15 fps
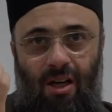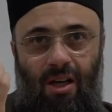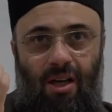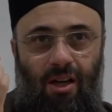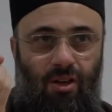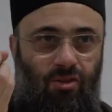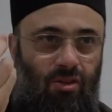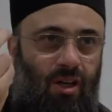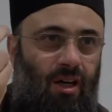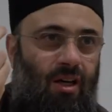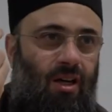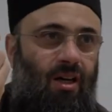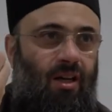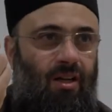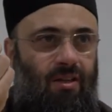
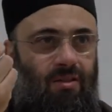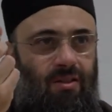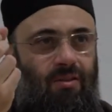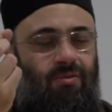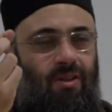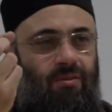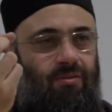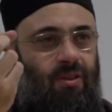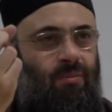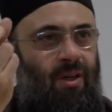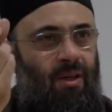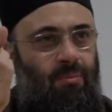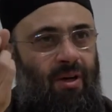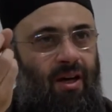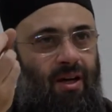Ishara is different from
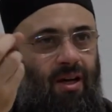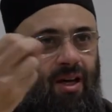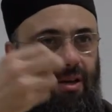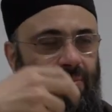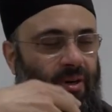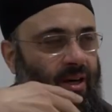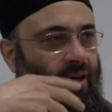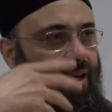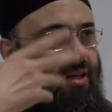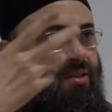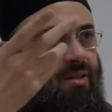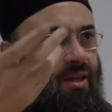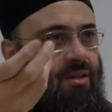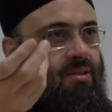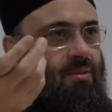ibara. Ibara is
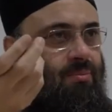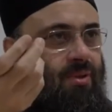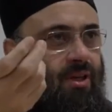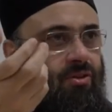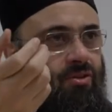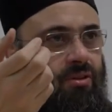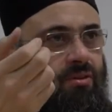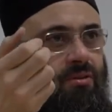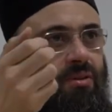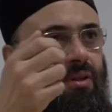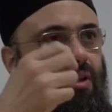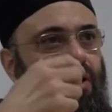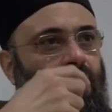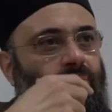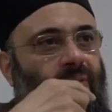the expression.
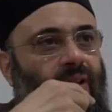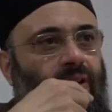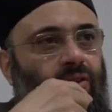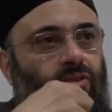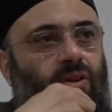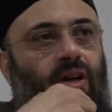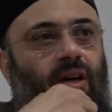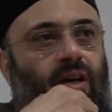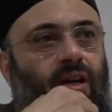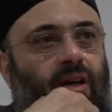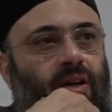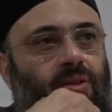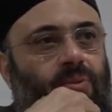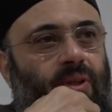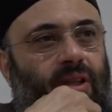But ishara
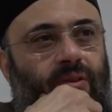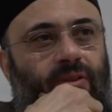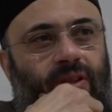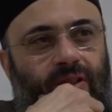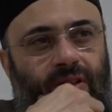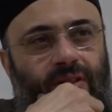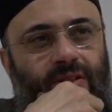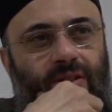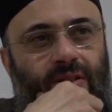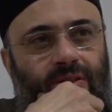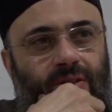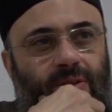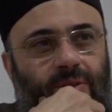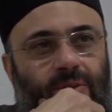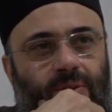is whatever it is
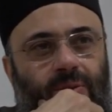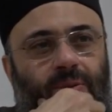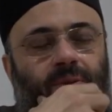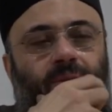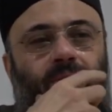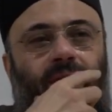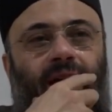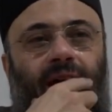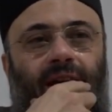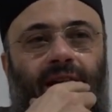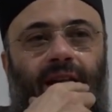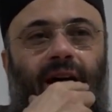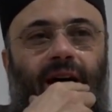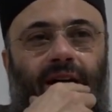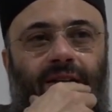that you
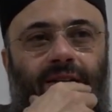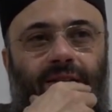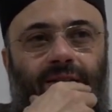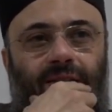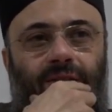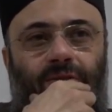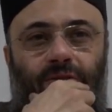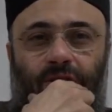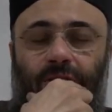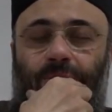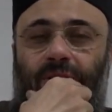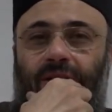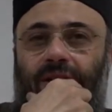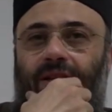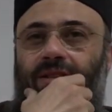cannot
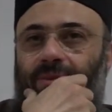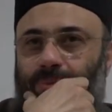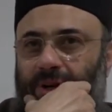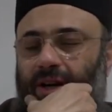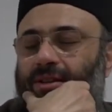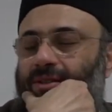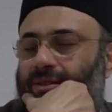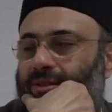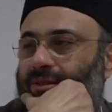verbally express.